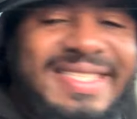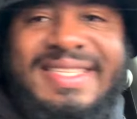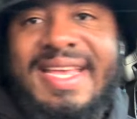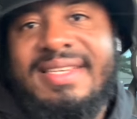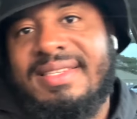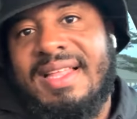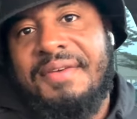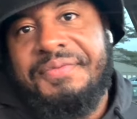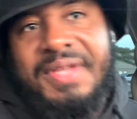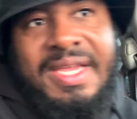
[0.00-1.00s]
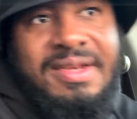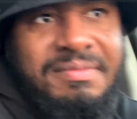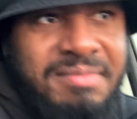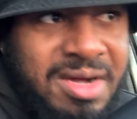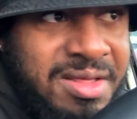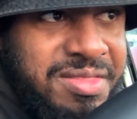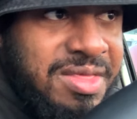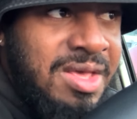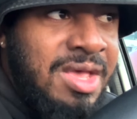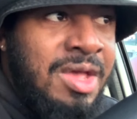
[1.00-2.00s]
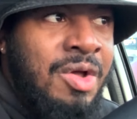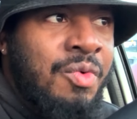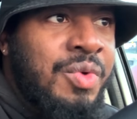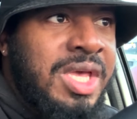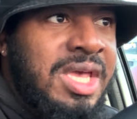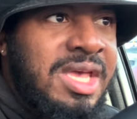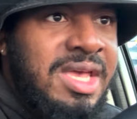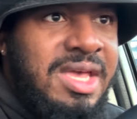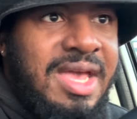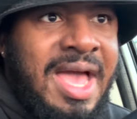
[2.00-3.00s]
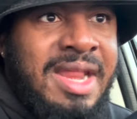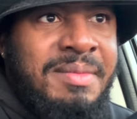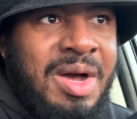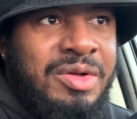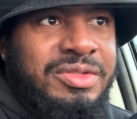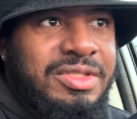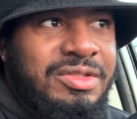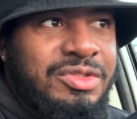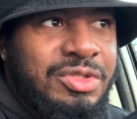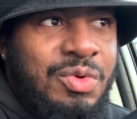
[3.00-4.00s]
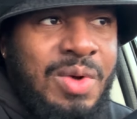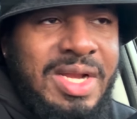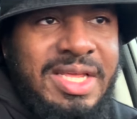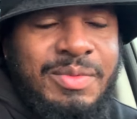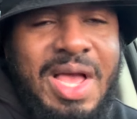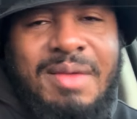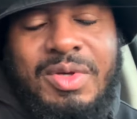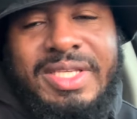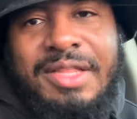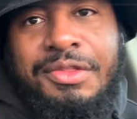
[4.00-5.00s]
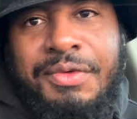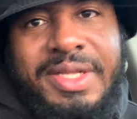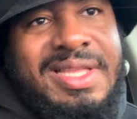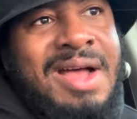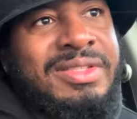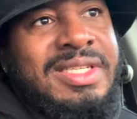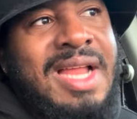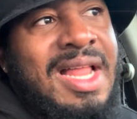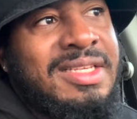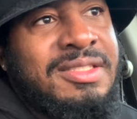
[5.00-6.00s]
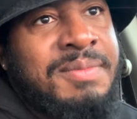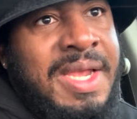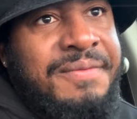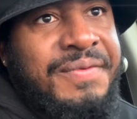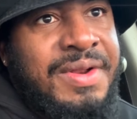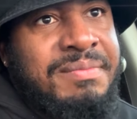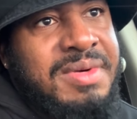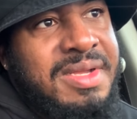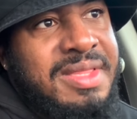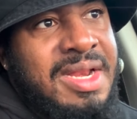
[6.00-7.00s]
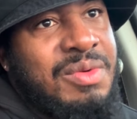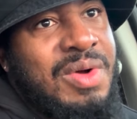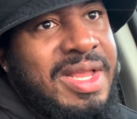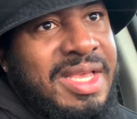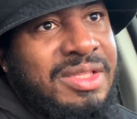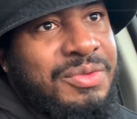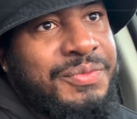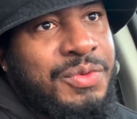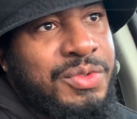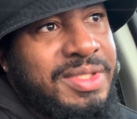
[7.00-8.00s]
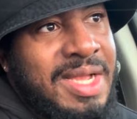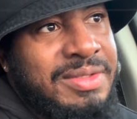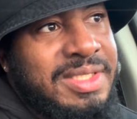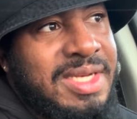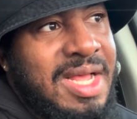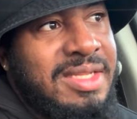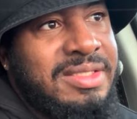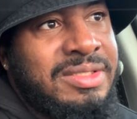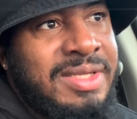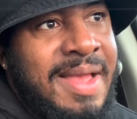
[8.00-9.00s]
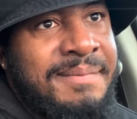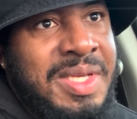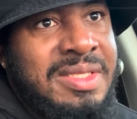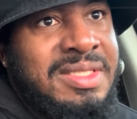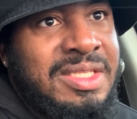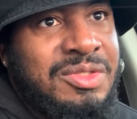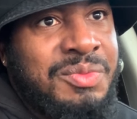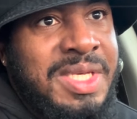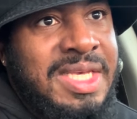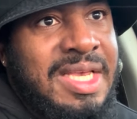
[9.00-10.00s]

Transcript: days left in the month. We at about 20, we almost at $3,000 made for the month, and I want to get to $4,000. So that means this week,